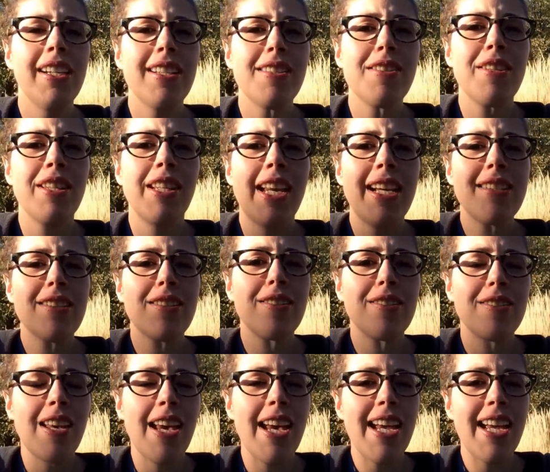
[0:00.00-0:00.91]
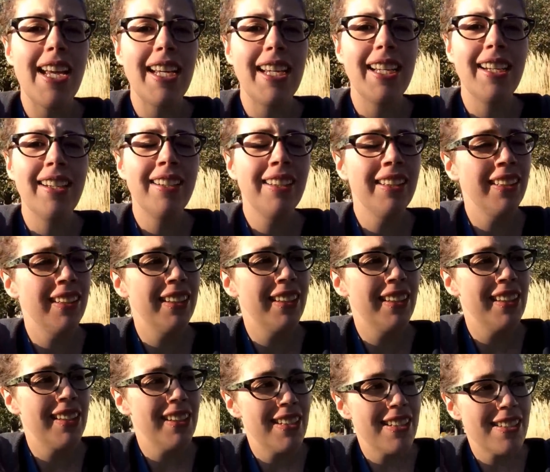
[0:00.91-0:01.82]
It's the next day
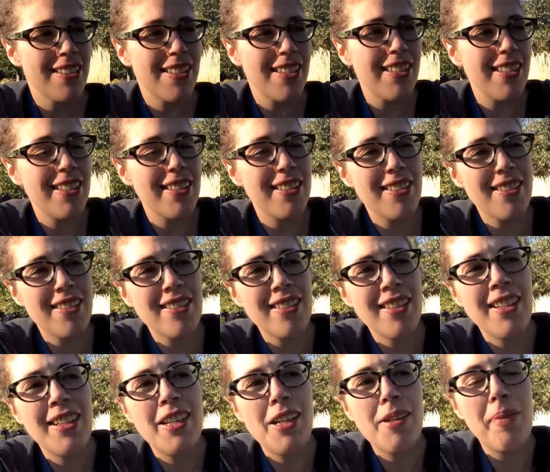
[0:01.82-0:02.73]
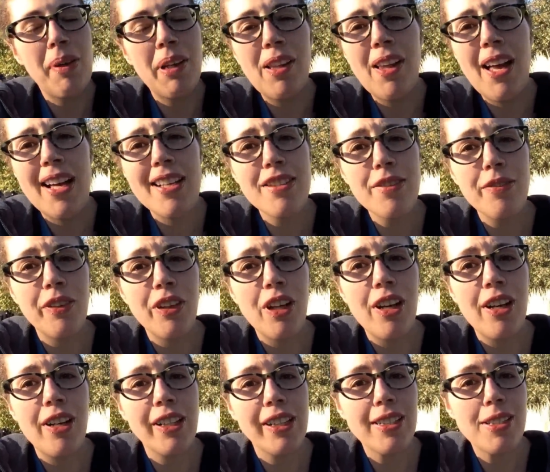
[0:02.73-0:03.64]
since my last vlog.